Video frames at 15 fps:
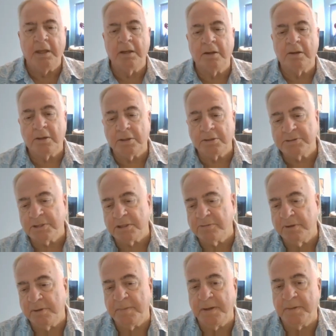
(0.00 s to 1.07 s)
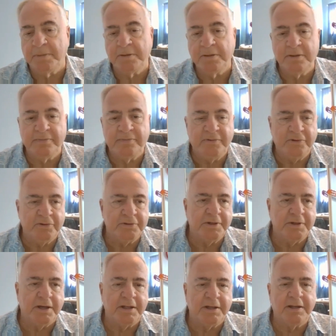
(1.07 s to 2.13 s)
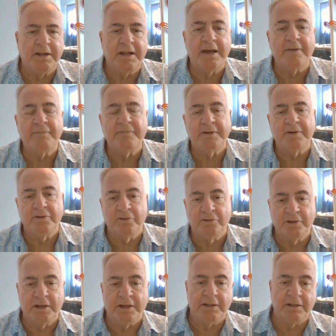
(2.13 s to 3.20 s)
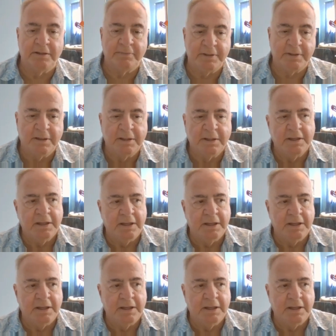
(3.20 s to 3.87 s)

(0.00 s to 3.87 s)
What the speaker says: And also remember, if you're not laughing, you're not living.